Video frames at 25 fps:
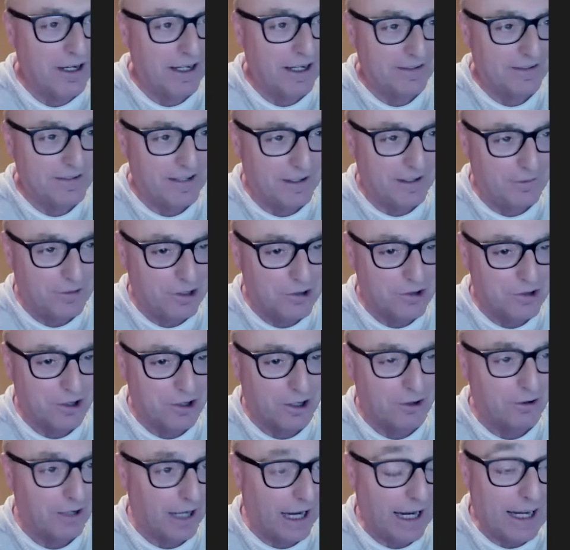hit TV
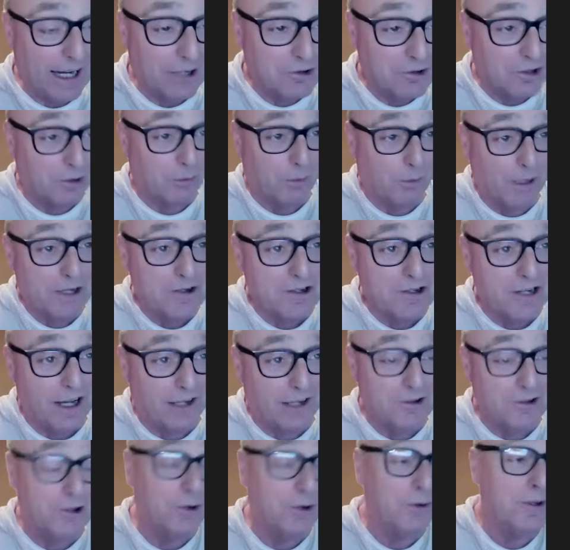show. I actually reached
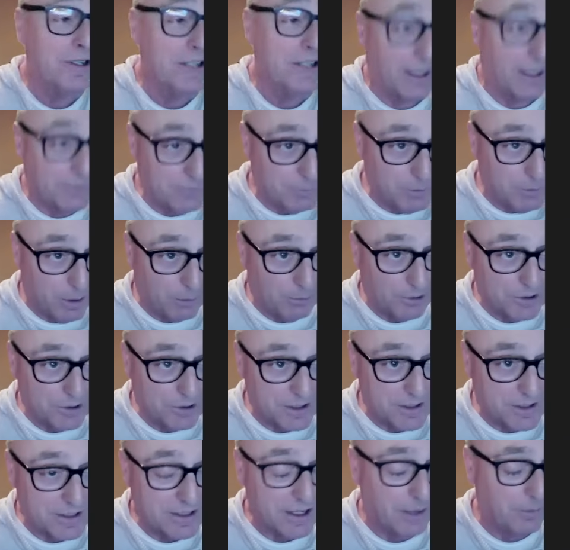out to you instead of a
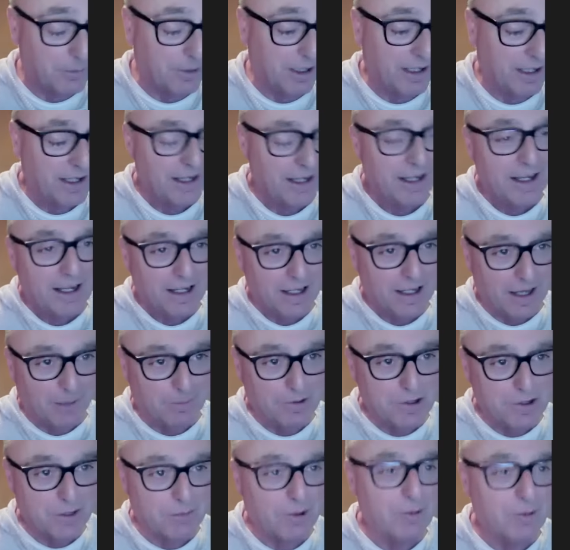publicist coming
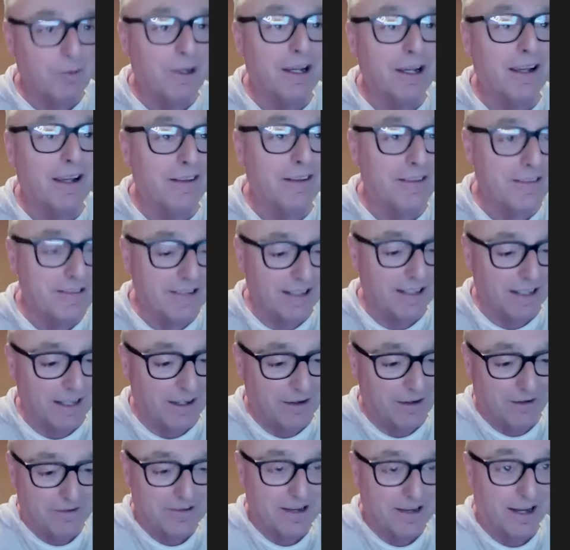coming to me because it
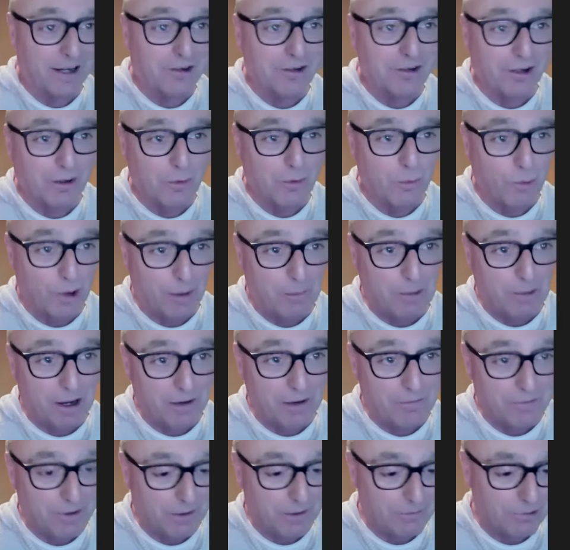is actually one of
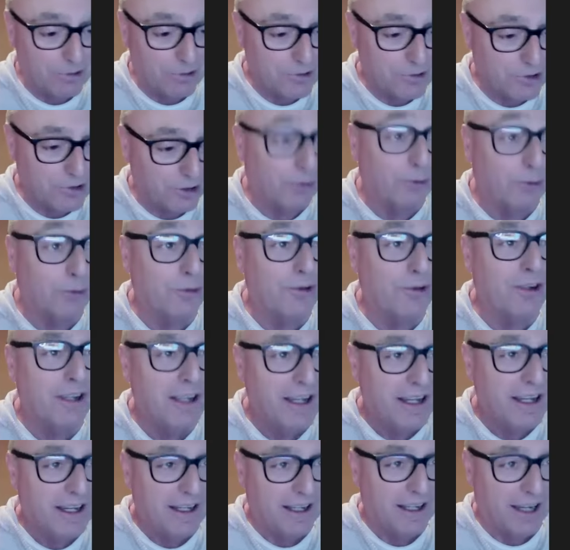my favorite shows
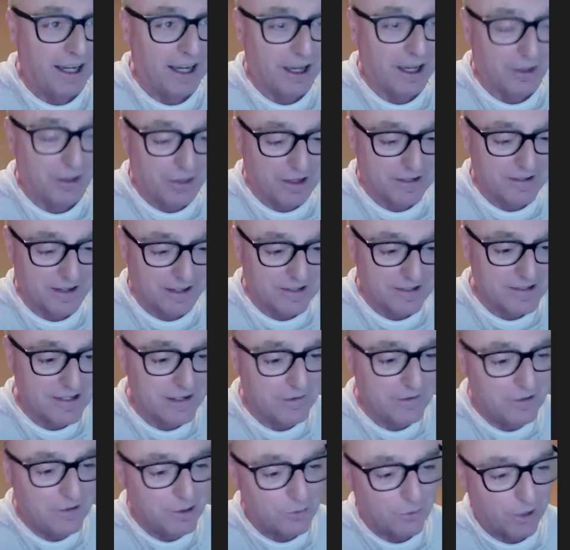uh, that's on
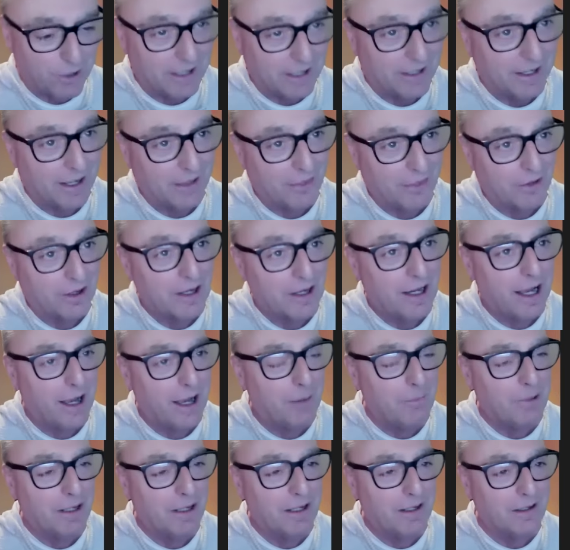TV right now. The
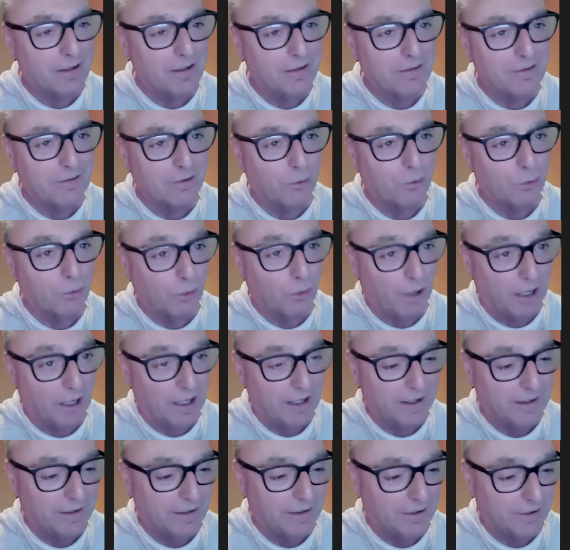comedy is so great
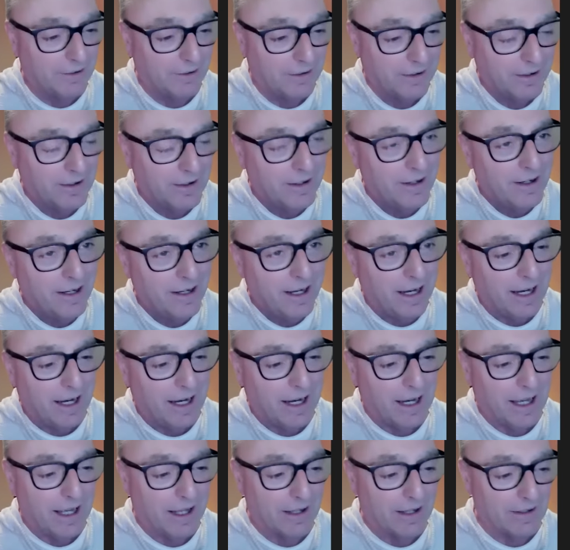in there,
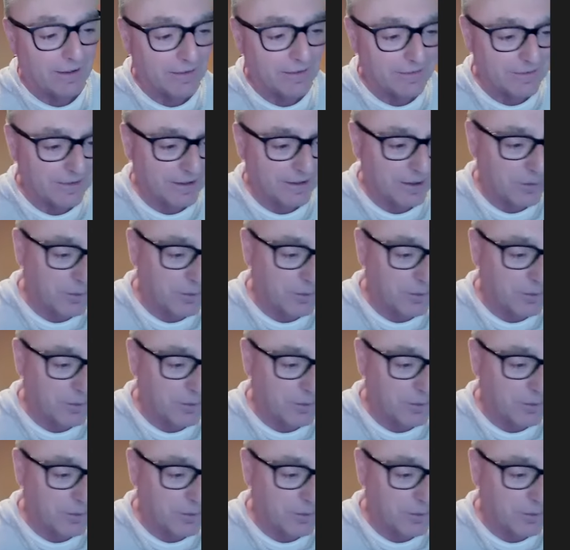and uh,